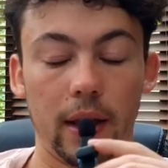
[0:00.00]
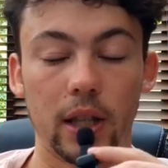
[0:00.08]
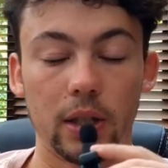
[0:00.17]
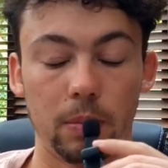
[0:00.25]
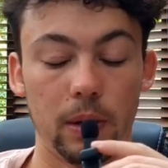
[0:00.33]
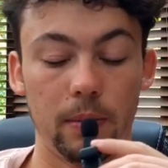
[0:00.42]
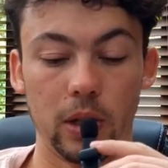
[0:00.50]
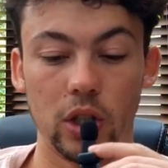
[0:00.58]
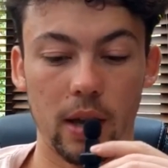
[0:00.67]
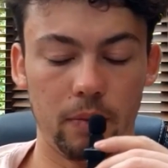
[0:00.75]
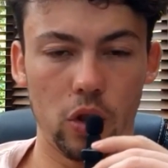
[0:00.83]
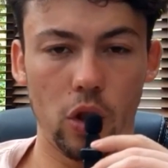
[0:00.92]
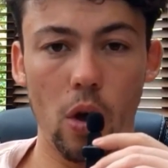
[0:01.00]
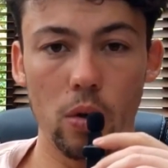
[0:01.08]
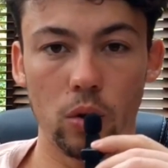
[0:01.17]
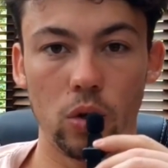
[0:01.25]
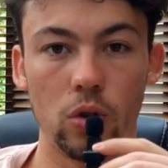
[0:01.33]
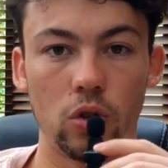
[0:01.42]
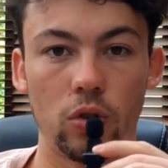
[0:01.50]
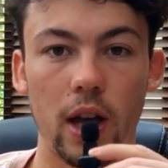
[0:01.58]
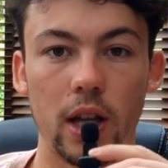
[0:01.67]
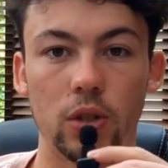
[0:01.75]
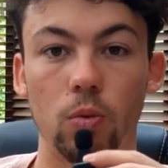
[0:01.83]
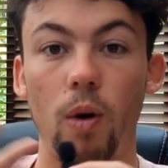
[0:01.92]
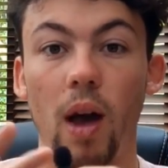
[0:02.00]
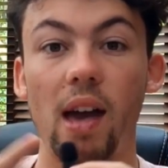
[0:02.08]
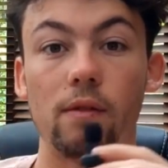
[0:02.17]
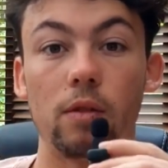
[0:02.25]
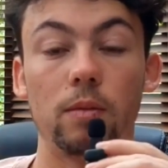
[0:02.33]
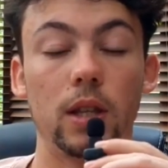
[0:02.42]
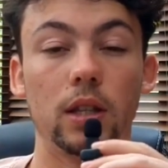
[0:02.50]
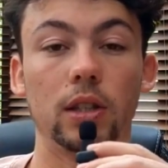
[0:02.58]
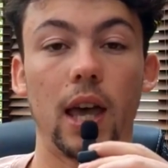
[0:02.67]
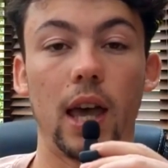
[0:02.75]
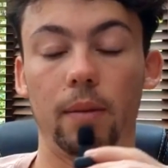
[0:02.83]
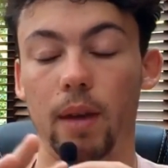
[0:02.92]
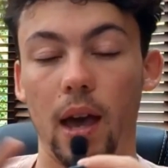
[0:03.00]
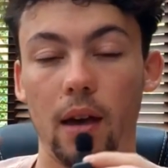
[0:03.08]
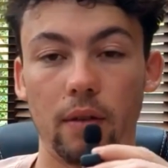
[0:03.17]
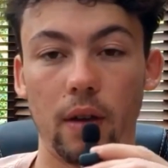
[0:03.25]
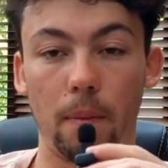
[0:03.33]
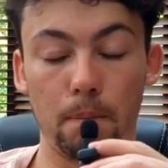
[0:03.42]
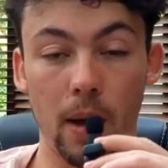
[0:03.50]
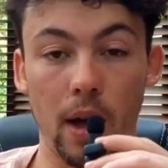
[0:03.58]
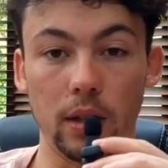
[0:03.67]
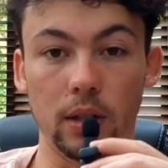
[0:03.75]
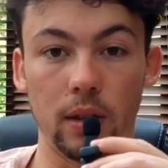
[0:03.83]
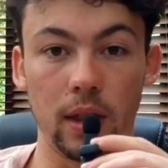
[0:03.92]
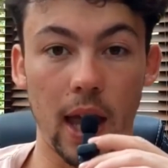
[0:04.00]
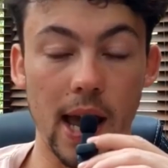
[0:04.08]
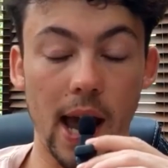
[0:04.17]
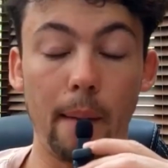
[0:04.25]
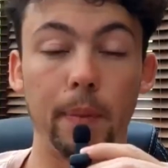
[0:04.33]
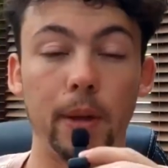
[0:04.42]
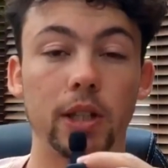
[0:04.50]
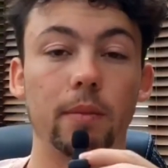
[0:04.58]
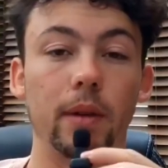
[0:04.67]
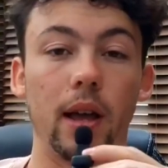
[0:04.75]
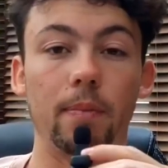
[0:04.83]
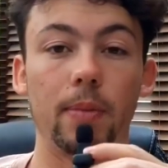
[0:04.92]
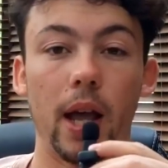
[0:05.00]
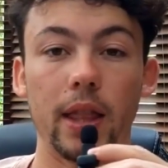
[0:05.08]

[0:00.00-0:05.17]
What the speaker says: And that's pretty much it. No two trades will ever be the same, ever, but they can be similar.